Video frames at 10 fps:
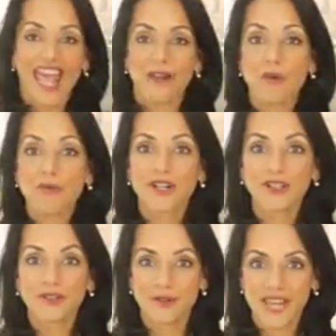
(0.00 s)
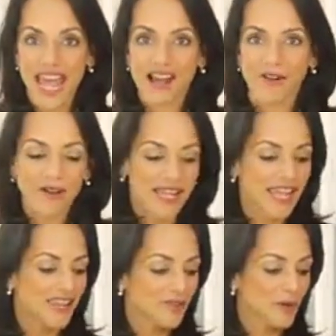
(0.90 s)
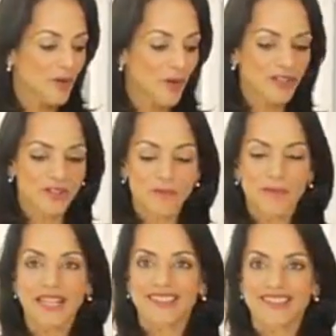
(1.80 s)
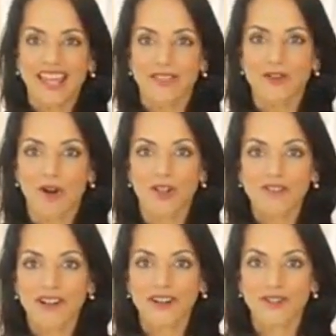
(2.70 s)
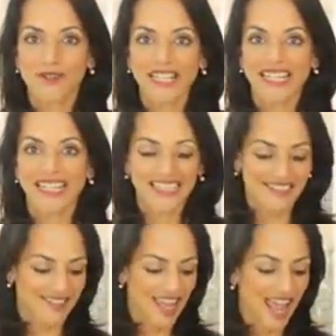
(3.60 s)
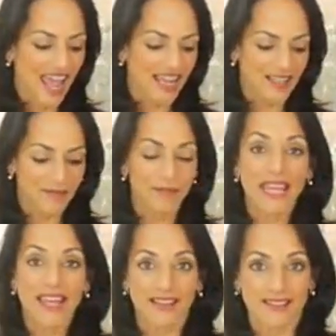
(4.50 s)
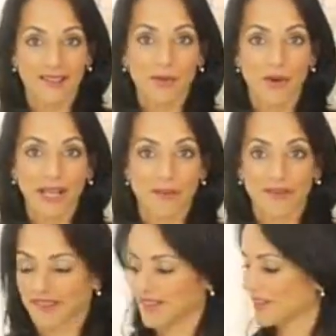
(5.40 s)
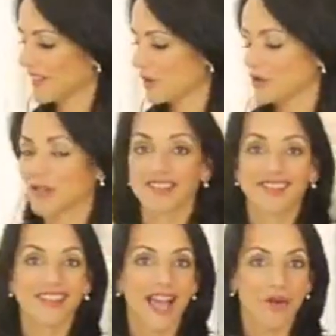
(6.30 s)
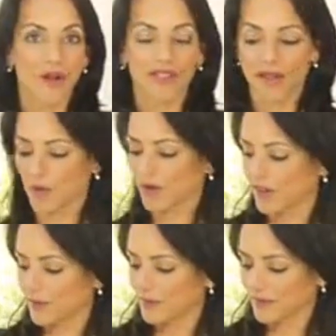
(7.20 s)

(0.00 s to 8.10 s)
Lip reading: And what we're gonna do now is we're going to mix together all of our ingredients and make some crepes so that you can see how well they work.